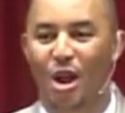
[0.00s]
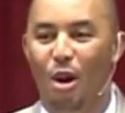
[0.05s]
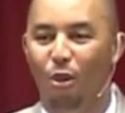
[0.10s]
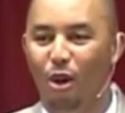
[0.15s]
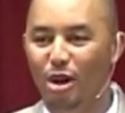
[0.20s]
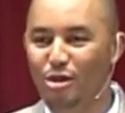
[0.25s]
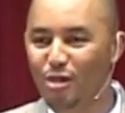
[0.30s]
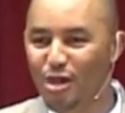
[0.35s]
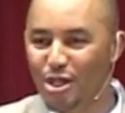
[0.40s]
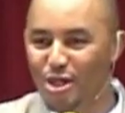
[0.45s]

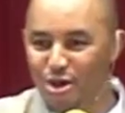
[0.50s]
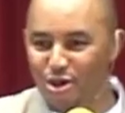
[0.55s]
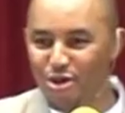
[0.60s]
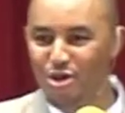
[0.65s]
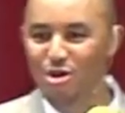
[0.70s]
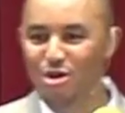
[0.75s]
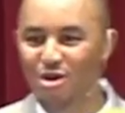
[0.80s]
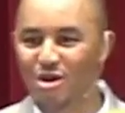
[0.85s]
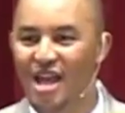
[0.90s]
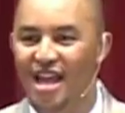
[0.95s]
what will you
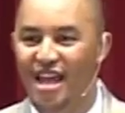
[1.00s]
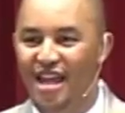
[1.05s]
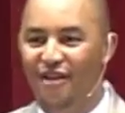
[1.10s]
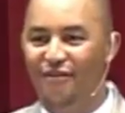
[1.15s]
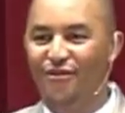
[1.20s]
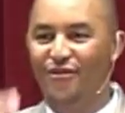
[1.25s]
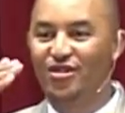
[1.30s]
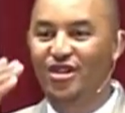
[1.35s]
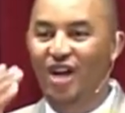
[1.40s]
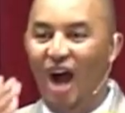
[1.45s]
do if
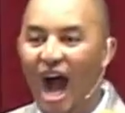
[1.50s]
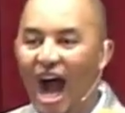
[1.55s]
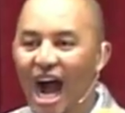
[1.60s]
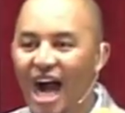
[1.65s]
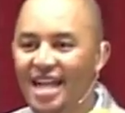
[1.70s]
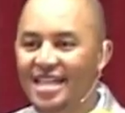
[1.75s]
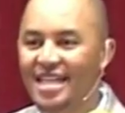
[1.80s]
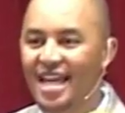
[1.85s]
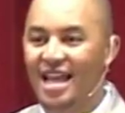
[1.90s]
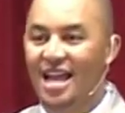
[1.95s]

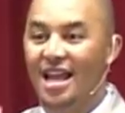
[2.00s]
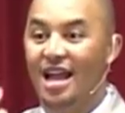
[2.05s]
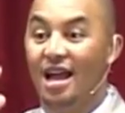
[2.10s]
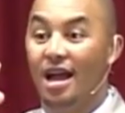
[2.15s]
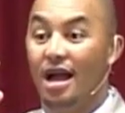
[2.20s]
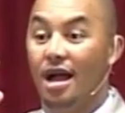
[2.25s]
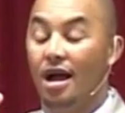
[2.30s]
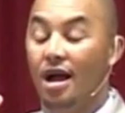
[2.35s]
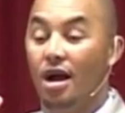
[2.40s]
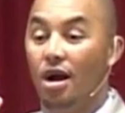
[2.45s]
God
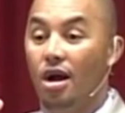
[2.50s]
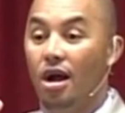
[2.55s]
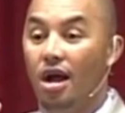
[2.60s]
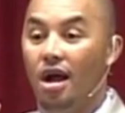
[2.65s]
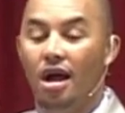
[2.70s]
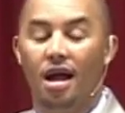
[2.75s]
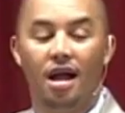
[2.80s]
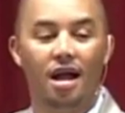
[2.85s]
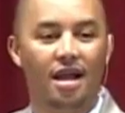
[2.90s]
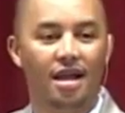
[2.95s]

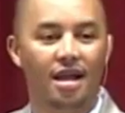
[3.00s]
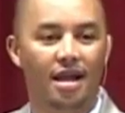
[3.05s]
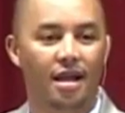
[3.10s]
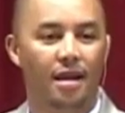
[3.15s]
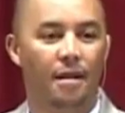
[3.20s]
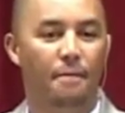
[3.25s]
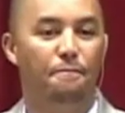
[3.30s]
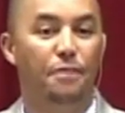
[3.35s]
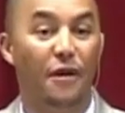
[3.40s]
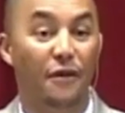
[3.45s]

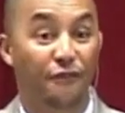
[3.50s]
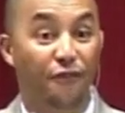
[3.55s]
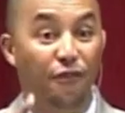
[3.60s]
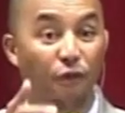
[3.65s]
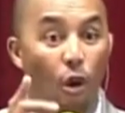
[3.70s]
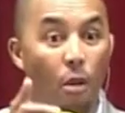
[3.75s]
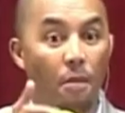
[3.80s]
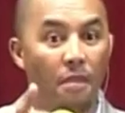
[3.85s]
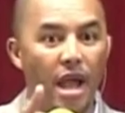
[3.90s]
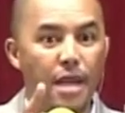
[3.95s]

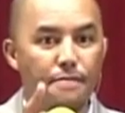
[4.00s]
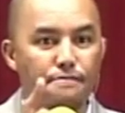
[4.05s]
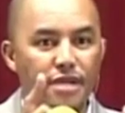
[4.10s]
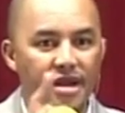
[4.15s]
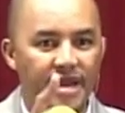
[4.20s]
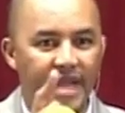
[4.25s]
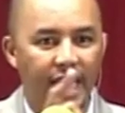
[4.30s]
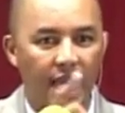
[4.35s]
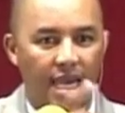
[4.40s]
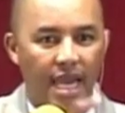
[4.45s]
perform a
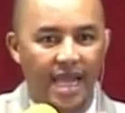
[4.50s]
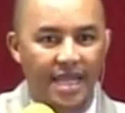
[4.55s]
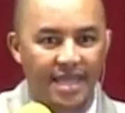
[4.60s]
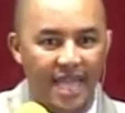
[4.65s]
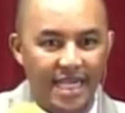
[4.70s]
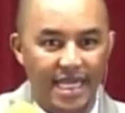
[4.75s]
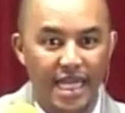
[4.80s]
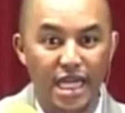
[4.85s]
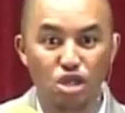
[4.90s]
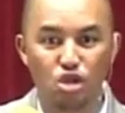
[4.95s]
miracle like
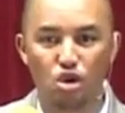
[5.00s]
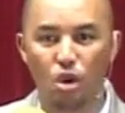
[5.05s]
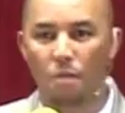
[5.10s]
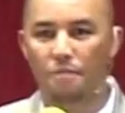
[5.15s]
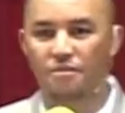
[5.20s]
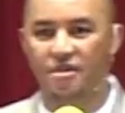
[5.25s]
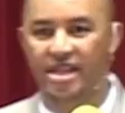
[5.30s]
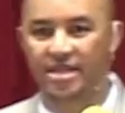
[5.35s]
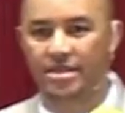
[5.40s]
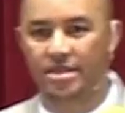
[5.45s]
that in your
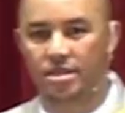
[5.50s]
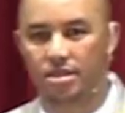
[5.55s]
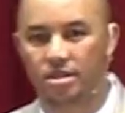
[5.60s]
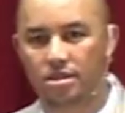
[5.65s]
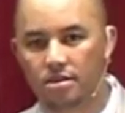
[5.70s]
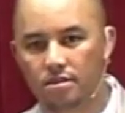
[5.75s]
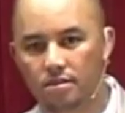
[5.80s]
presence?